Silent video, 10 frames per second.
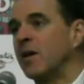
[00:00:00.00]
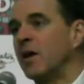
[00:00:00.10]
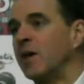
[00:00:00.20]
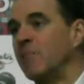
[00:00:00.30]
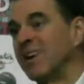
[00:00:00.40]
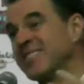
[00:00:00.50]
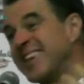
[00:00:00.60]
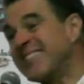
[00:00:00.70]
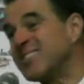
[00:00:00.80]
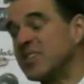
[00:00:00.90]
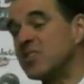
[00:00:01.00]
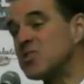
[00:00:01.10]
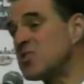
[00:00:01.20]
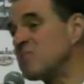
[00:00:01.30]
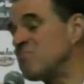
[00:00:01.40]
And my sense
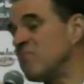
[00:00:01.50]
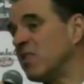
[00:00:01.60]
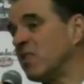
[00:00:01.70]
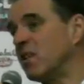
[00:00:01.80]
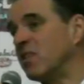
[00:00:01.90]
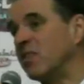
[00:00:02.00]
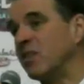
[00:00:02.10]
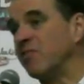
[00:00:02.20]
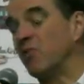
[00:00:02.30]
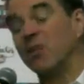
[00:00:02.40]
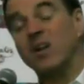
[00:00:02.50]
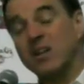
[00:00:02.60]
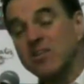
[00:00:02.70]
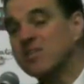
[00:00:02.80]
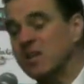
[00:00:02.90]
is that for at
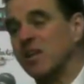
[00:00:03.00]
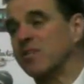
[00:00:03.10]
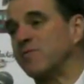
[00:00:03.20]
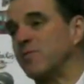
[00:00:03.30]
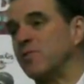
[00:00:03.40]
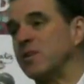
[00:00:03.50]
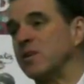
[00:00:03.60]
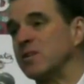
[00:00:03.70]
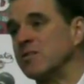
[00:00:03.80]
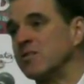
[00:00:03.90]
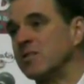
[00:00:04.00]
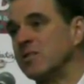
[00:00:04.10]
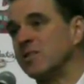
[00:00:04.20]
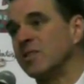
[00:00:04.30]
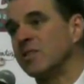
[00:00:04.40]
least the next few years,
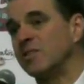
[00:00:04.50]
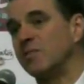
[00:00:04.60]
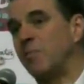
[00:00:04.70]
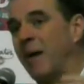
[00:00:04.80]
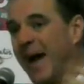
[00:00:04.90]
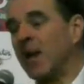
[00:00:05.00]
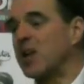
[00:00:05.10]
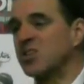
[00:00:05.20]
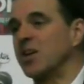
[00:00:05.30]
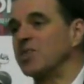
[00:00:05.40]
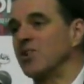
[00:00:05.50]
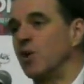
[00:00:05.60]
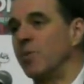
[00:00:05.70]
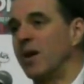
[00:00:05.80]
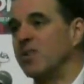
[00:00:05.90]
the backlash against
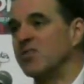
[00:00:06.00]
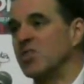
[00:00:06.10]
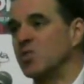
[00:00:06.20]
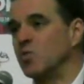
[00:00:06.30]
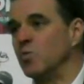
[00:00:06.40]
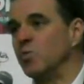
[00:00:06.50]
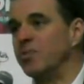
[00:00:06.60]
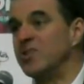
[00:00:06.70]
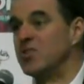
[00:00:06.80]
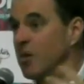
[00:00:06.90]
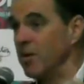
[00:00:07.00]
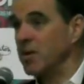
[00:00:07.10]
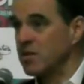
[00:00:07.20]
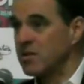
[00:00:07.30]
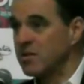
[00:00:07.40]
globalization will be
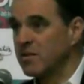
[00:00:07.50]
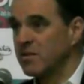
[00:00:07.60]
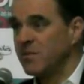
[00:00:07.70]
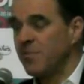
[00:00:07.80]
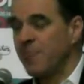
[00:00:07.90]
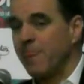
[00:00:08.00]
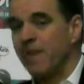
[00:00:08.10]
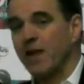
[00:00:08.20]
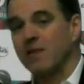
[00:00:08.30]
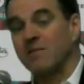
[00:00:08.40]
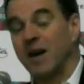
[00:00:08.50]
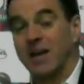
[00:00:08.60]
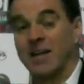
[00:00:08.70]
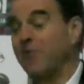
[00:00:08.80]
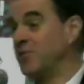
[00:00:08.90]
dominant.
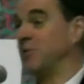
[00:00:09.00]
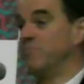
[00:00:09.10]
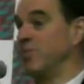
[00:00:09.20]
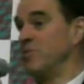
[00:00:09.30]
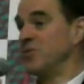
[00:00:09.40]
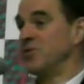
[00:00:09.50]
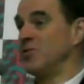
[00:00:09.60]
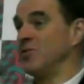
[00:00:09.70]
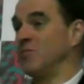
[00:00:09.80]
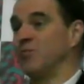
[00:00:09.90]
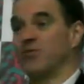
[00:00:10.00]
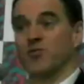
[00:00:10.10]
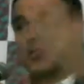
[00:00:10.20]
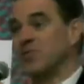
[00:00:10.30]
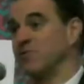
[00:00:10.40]
I'd love to promise you that
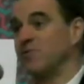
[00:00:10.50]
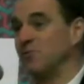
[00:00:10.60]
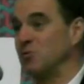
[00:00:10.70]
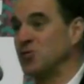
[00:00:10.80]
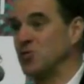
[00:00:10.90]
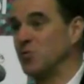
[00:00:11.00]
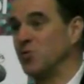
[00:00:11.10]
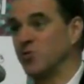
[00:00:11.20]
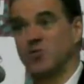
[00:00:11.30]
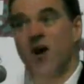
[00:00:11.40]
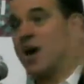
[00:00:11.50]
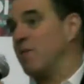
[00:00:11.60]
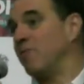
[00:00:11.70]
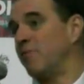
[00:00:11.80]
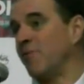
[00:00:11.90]
progressive forces will
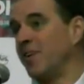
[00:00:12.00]
triumph,